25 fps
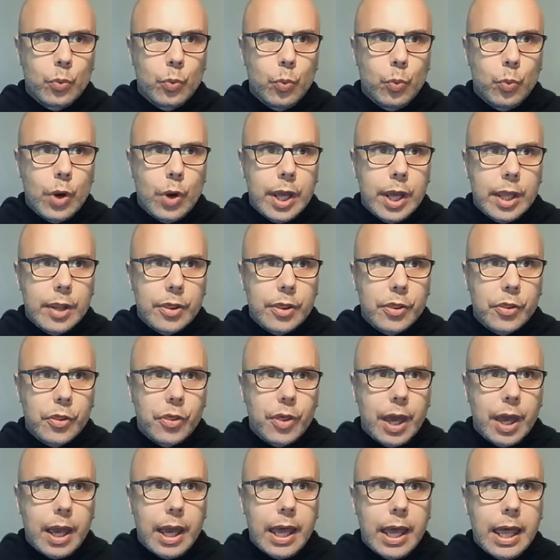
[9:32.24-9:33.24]

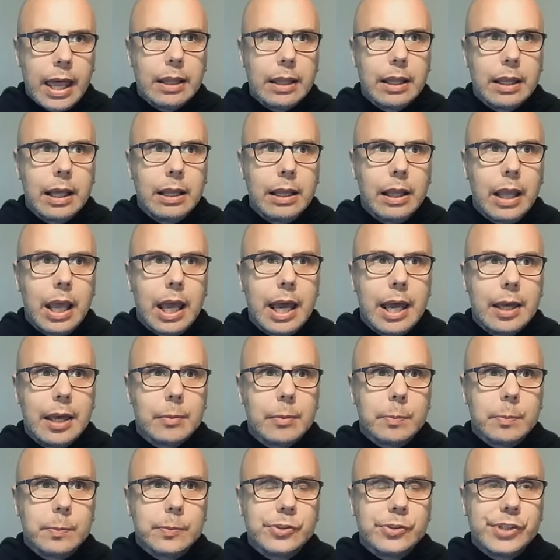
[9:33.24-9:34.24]
with
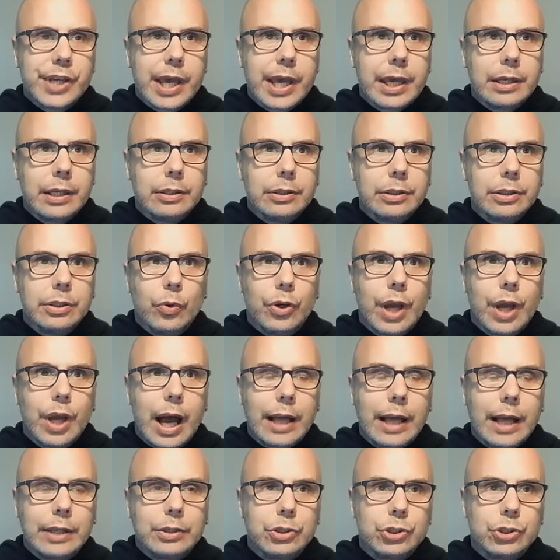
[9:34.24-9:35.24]
LLMs, and
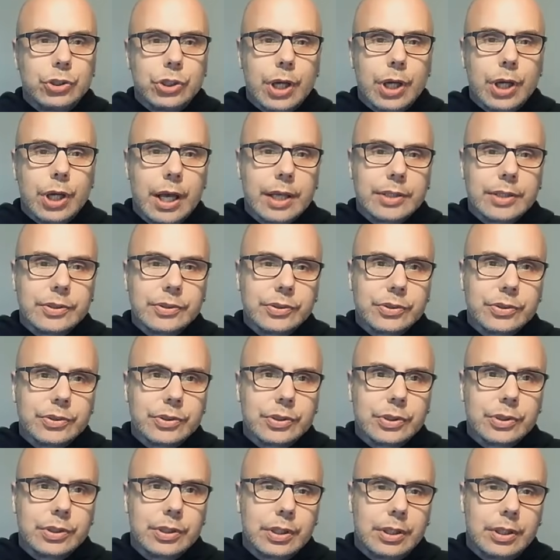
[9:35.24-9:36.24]
not
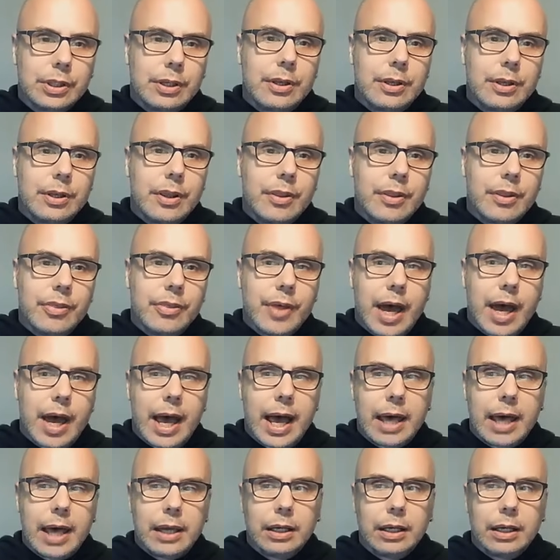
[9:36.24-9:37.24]
just
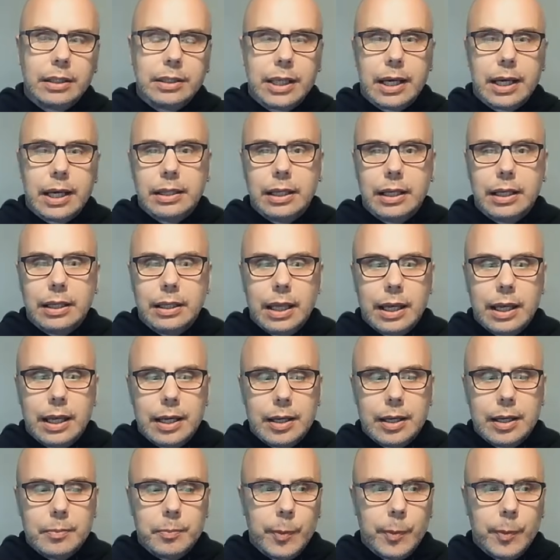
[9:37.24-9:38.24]
that an
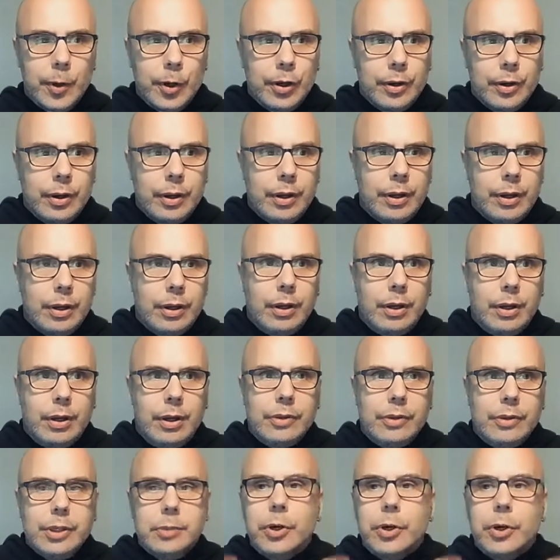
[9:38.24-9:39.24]
LLM,
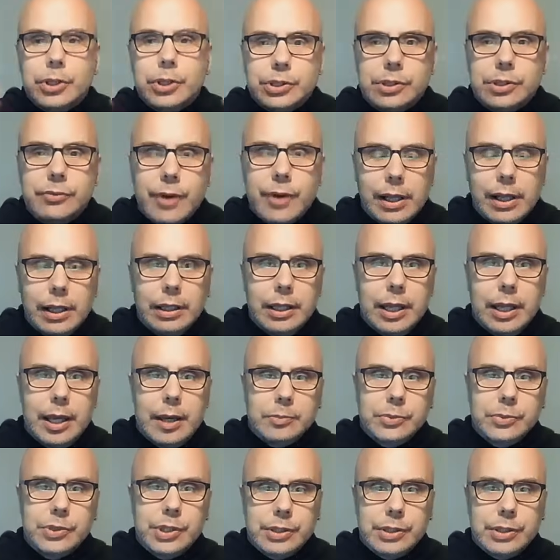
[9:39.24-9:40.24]
the emergence of
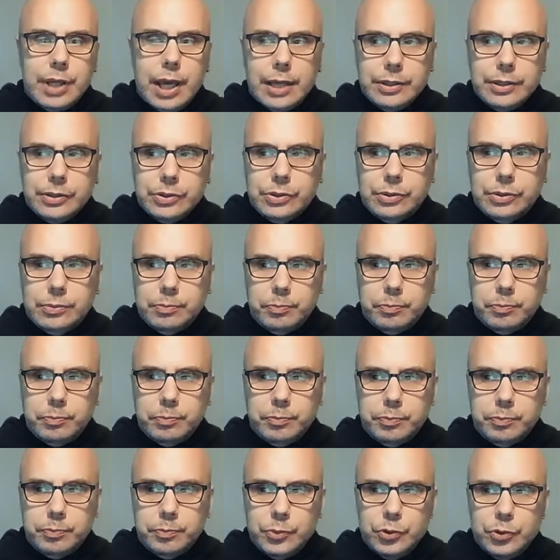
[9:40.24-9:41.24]
LLMs has
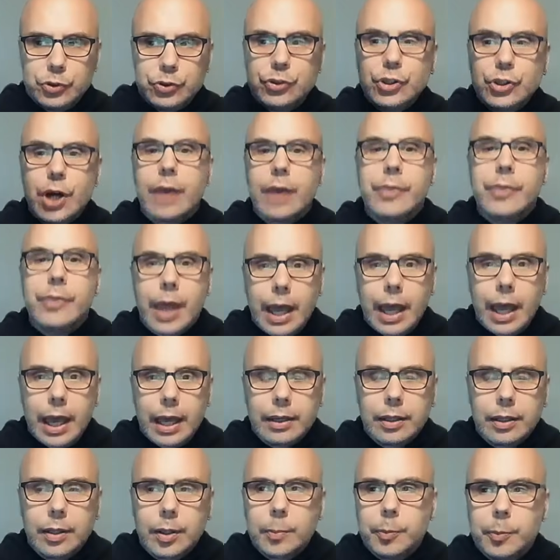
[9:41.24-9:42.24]
done
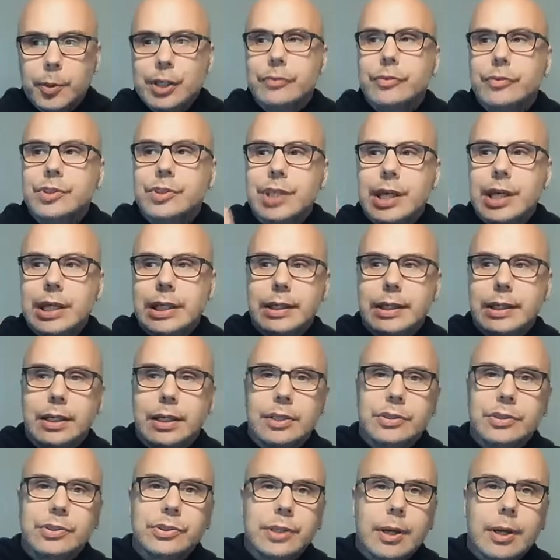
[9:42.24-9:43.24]
that, but even taking
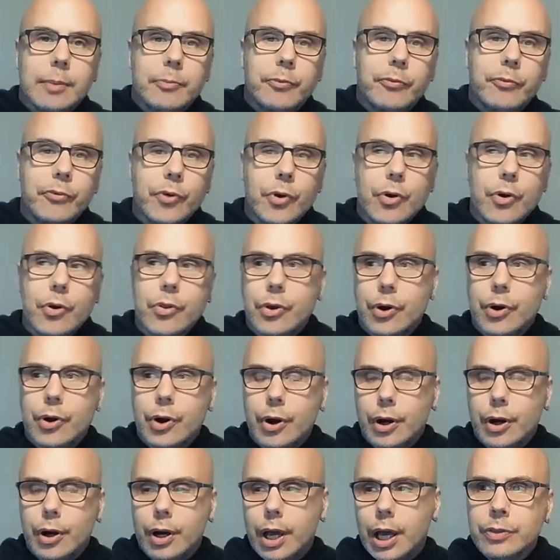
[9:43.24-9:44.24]
it a step
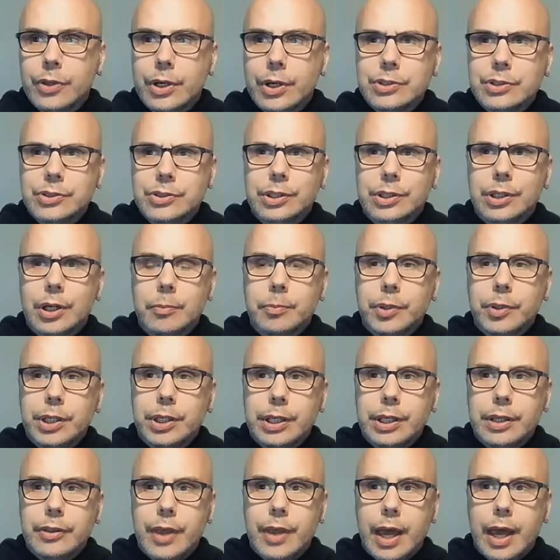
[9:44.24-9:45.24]
further, there's a
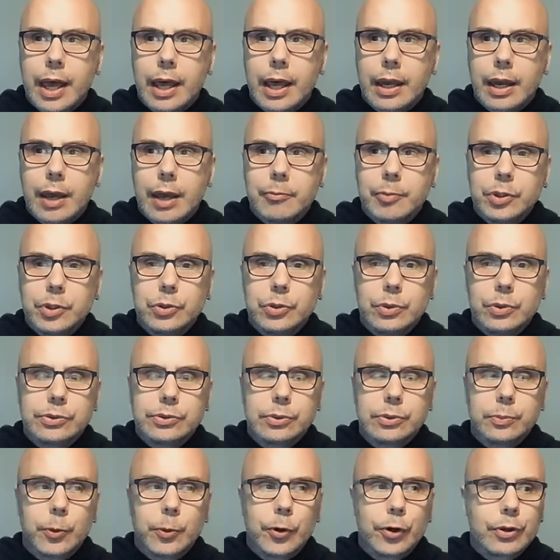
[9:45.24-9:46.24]
company that I've been doing
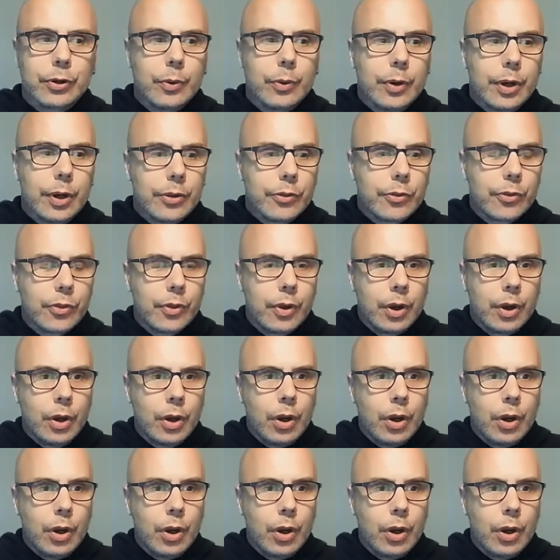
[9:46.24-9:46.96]
some work with